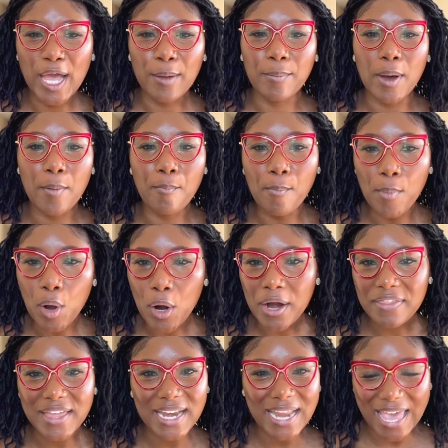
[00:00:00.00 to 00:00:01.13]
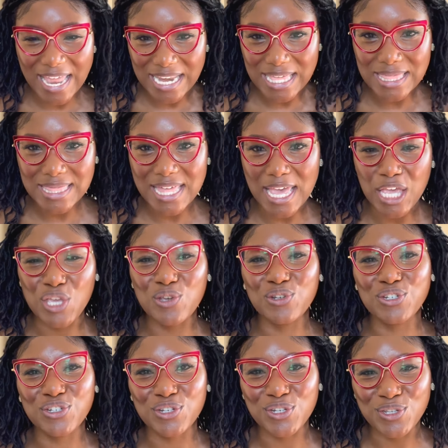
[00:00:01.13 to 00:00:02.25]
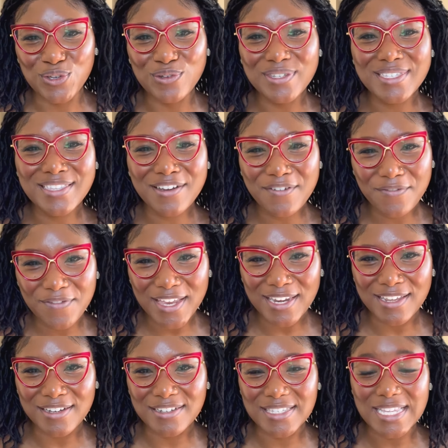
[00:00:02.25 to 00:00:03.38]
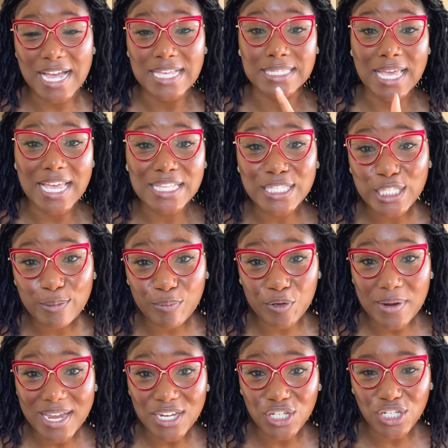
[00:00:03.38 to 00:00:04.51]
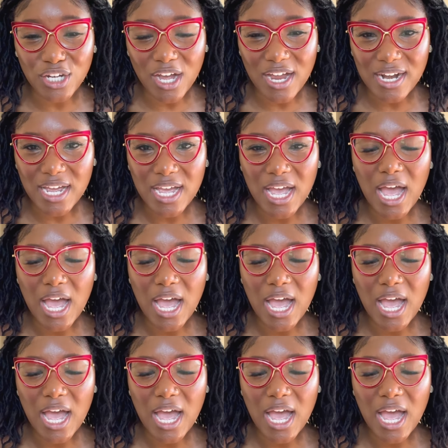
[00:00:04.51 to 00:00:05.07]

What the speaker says: but more than anything, you should use their videos as inspiration